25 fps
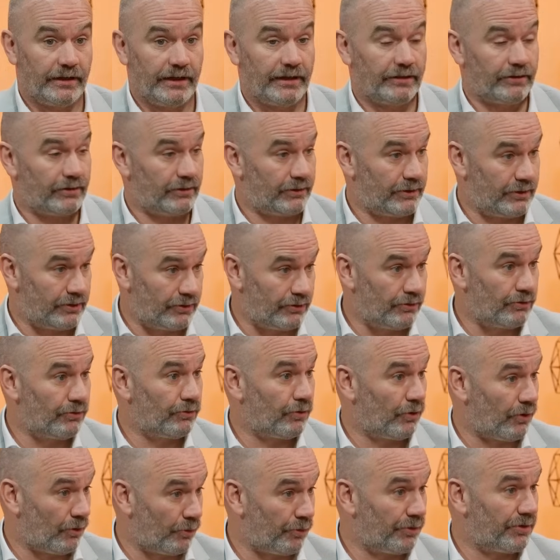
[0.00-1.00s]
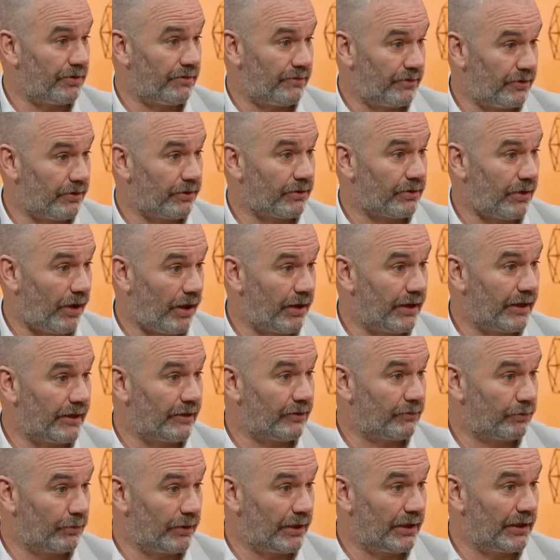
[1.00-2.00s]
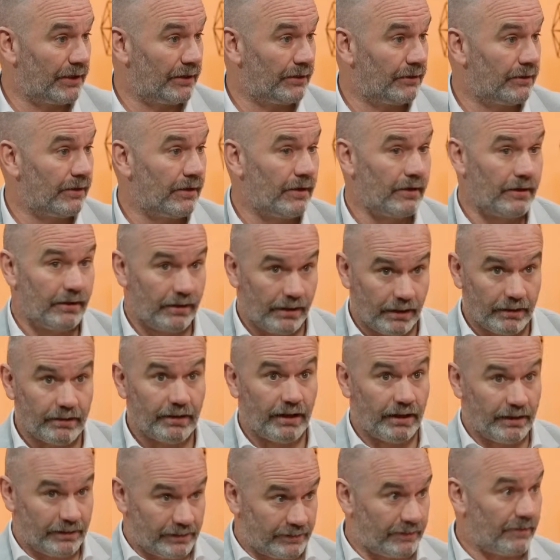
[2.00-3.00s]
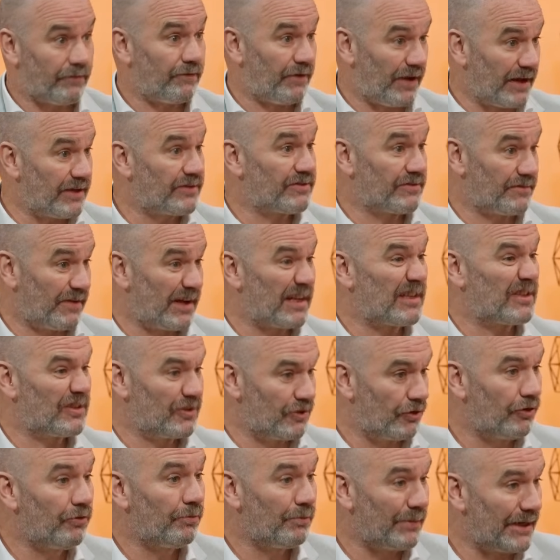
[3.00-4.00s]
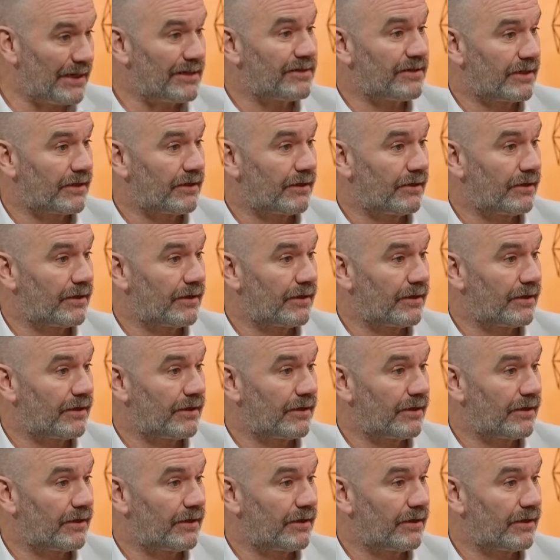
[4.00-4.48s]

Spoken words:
either you or one of your colleagues it's a face-to-face Zoom meeting.